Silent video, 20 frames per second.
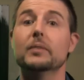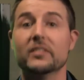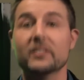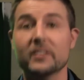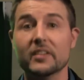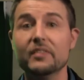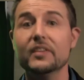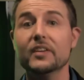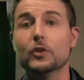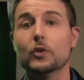
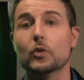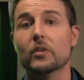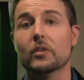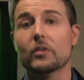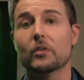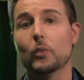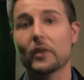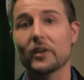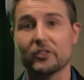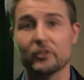Pacific
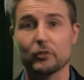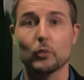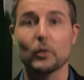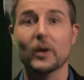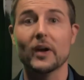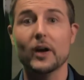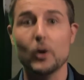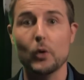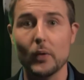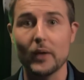Northwest
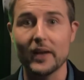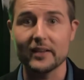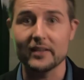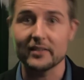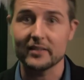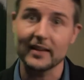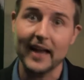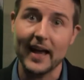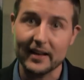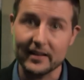
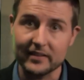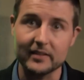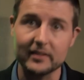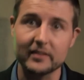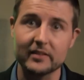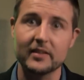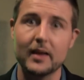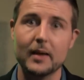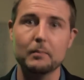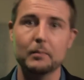Railways last
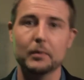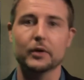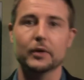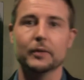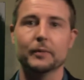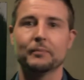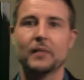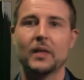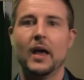December.